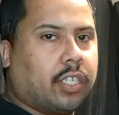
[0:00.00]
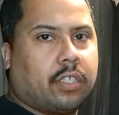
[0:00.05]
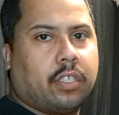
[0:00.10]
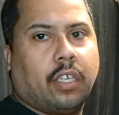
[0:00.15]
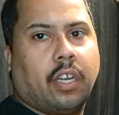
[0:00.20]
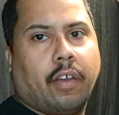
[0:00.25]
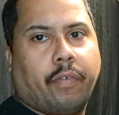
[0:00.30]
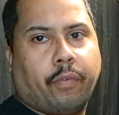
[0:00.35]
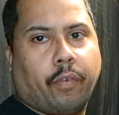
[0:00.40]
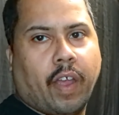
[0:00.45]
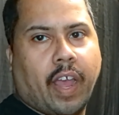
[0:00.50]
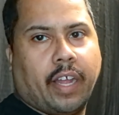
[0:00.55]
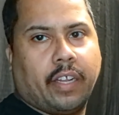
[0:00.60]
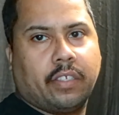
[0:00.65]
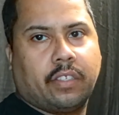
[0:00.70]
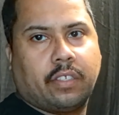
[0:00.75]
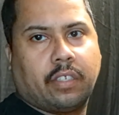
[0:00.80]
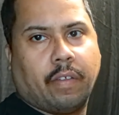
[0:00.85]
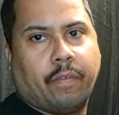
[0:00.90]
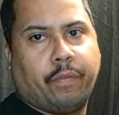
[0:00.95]
enough
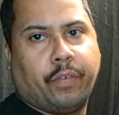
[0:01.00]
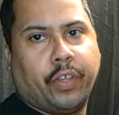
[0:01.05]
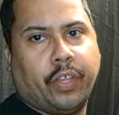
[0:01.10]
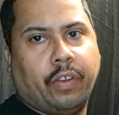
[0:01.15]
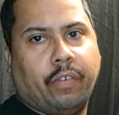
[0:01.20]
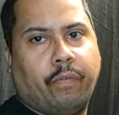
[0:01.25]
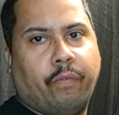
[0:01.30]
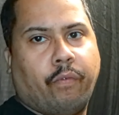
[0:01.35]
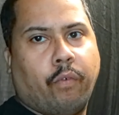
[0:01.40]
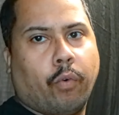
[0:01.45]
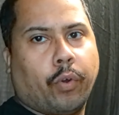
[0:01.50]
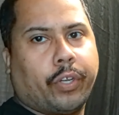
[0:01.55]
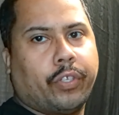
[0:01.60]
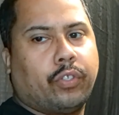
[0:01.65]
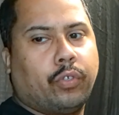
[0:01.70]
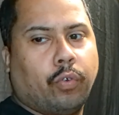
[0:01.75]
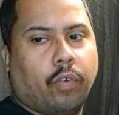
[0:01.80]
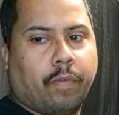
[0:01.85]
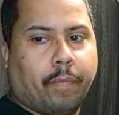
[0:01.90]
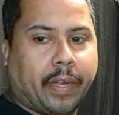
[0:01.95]
rats to feed
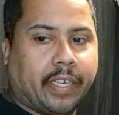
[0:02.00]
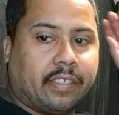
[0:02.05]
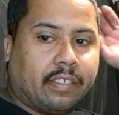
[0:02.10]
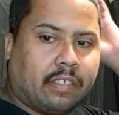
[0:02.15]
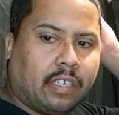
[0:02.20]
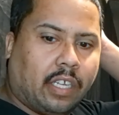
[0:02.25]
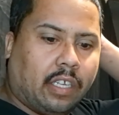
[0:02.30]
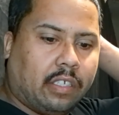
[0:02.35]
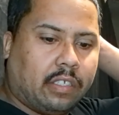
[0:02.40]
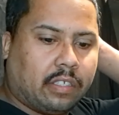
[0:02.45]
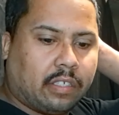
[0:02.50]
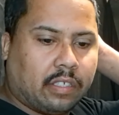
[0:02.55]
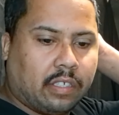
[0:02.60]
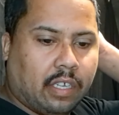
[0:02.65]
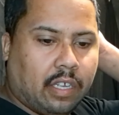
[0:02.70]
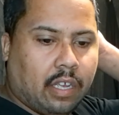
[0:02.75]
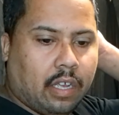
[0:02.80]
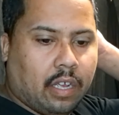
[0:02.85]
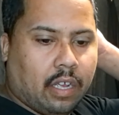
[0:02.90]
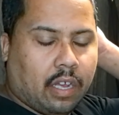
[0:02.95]
42 of my snakes.
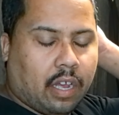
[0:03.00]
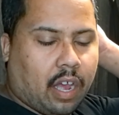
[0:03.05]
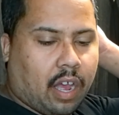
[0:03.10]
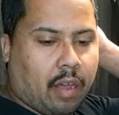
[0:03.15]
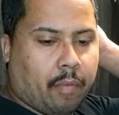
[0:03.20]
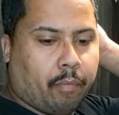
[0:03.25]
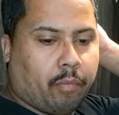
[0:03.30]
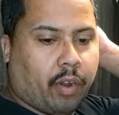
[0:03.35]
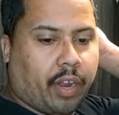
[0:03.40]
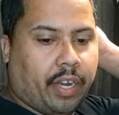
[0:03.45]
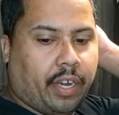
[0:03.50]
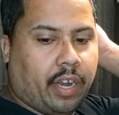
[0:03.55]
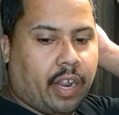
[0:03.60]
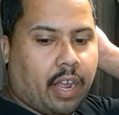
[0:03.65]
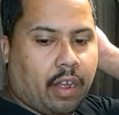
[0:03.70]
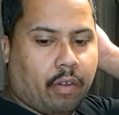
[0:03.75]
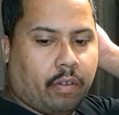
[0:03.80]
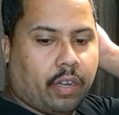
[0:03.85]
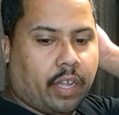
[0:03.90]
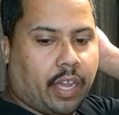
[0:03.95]
Right
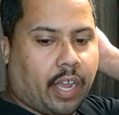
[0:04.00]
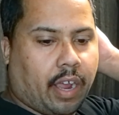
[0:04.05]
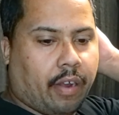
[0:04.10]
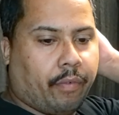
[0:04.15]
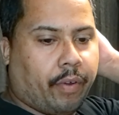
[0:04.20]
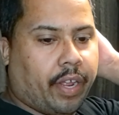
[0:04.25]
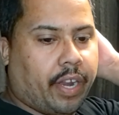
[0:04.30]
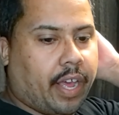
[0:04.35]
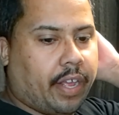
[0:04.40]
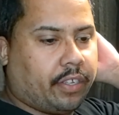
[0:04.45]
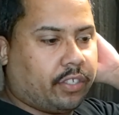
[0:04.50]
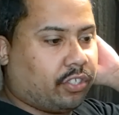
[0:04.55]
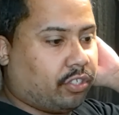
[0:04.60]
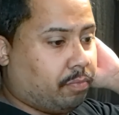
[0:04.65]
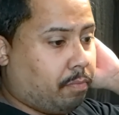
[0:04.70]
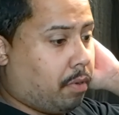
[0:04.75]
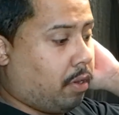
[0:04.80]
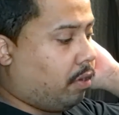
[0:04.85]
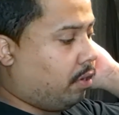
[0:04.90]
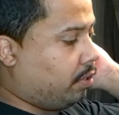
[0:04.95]
now, like, I ran out of
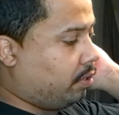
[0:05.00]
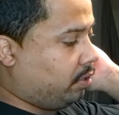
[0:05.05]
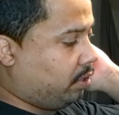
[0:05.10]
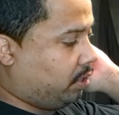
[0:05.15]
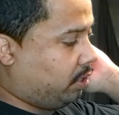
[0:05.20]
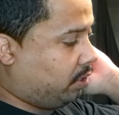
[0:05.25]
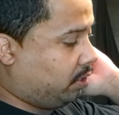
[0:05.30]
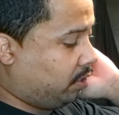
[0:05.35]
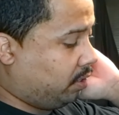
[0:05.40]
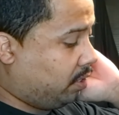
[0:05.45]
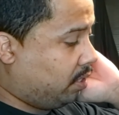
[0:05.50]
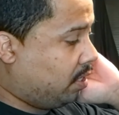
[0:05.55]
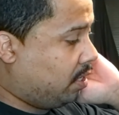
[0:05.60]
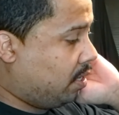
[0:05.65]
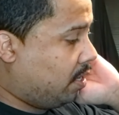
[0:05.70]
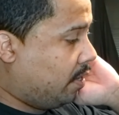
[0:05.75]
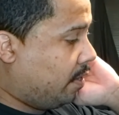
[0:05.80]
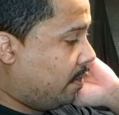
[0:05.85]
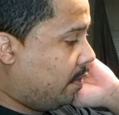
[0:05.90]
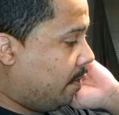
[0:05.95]
smalls,
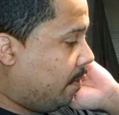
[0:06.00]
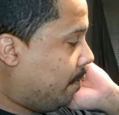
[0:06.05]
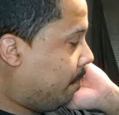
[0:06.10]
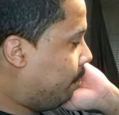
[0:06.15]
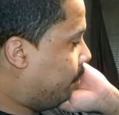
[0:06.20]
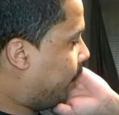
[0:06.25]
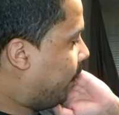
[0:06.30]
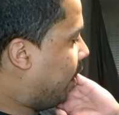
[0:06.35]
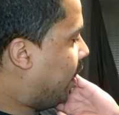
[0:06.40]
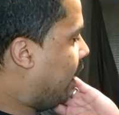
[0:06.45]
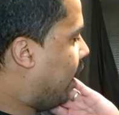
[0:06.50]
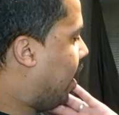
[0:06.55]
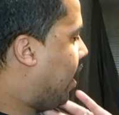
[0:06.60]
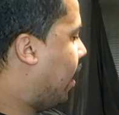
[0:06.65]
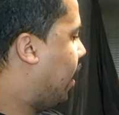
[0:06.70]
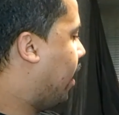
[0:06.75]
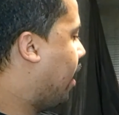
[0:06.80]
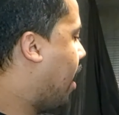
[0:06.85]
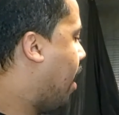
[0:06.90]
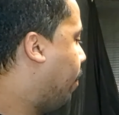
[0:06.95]

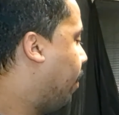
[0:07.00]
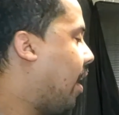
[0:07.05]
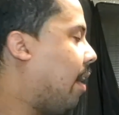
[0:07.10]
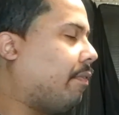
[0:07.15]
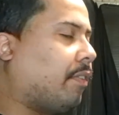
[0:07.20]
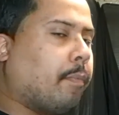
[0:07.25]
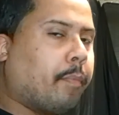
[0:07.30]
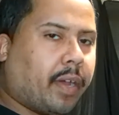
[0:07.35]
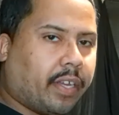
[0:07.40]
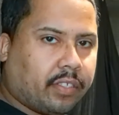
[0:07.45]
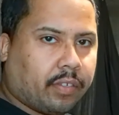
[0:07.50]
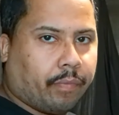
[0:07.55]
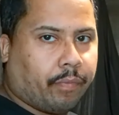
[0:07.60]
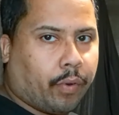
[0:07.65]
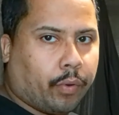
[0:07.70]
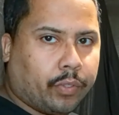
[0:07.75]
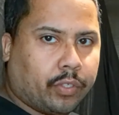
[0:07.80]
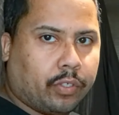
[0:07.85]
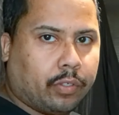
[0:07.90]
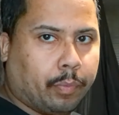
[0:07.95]
and I'm gonna have to buy some
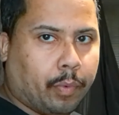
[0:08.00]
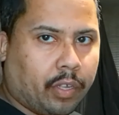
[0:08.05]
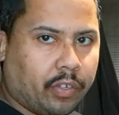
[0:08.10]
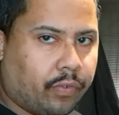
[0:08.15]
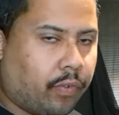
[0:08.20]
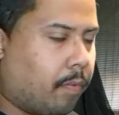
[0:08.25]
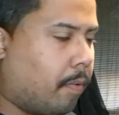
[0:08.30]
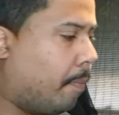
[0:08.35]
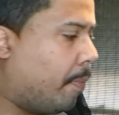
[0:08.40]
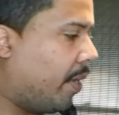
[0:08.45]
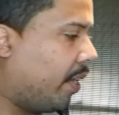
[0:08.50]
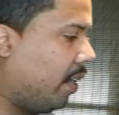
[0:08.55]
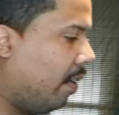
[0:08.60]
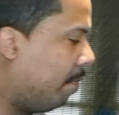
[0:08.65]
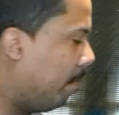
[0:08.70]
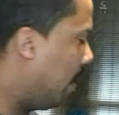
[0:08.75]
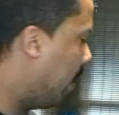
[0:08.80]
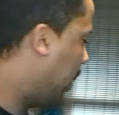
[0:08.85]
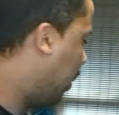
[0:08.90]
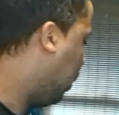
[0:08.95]
frozen smalls from a buddy of
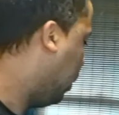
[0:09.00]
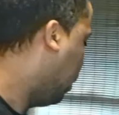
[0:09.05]
mine.